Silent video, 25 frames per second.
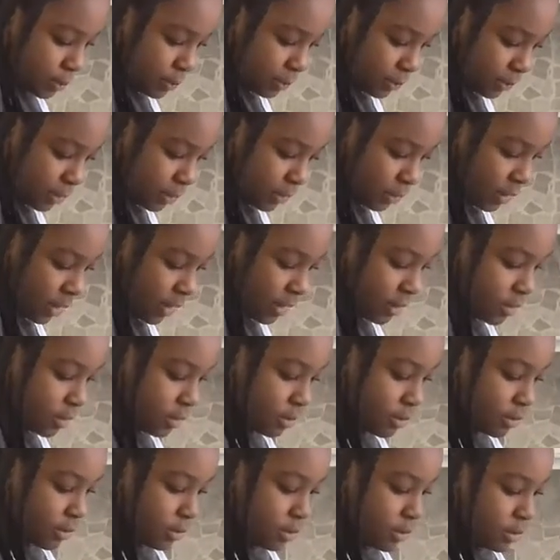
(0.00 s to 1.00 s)
Okay.
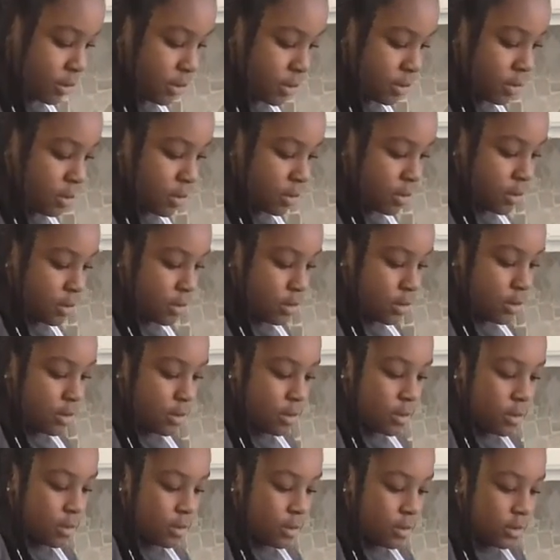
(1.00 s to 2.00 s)

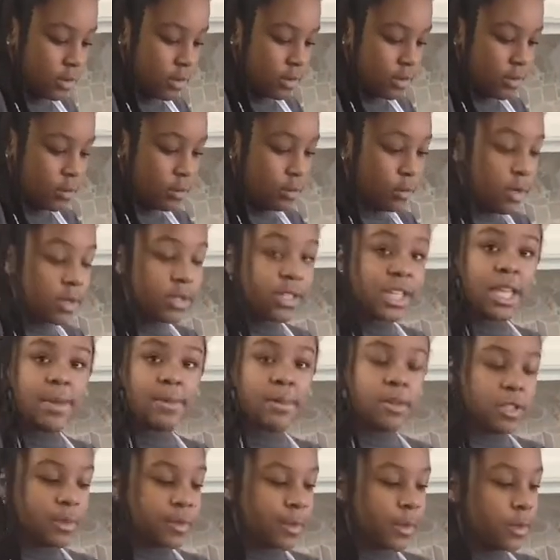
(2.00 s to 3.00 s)
So 1
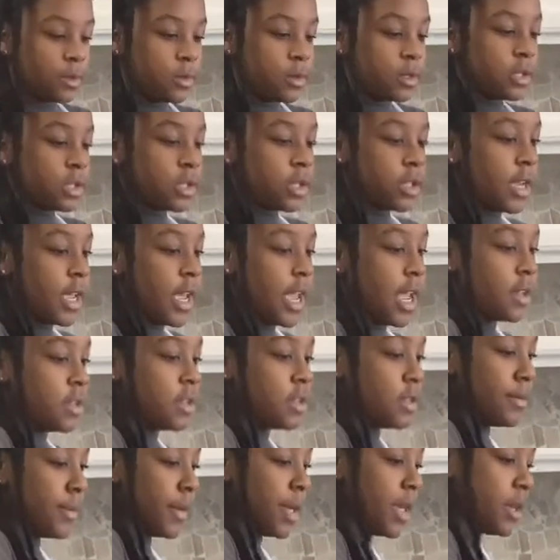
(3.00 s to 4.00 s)
tablespoon, you're going to add to the
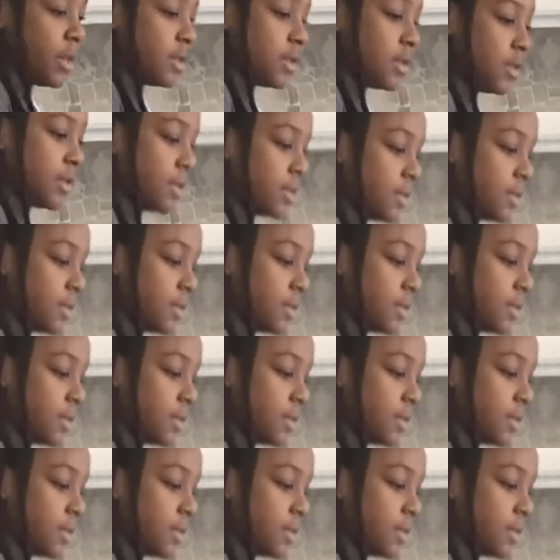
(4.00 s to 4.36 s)
mix.